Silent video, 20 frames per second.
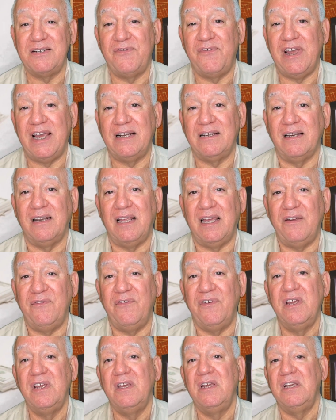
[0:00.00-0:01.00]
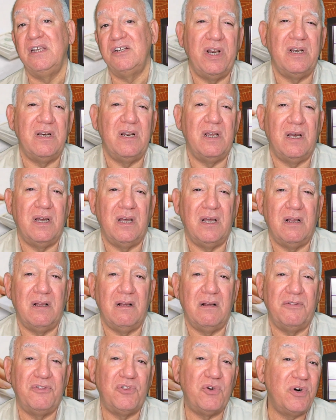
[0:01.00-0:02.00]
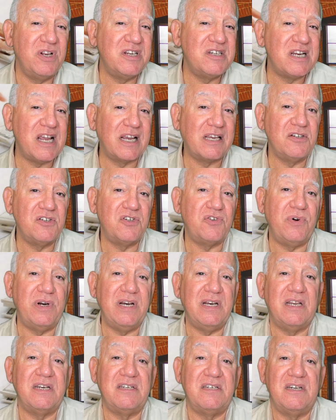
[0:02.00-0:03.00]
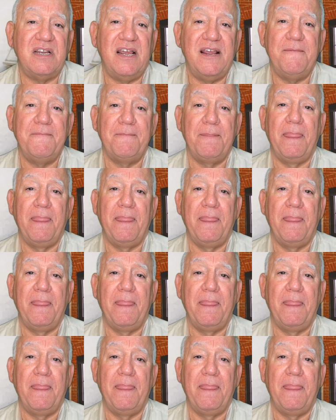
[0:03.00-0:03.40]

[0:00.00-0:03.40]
a fact of life. In 32nd Street, let's say,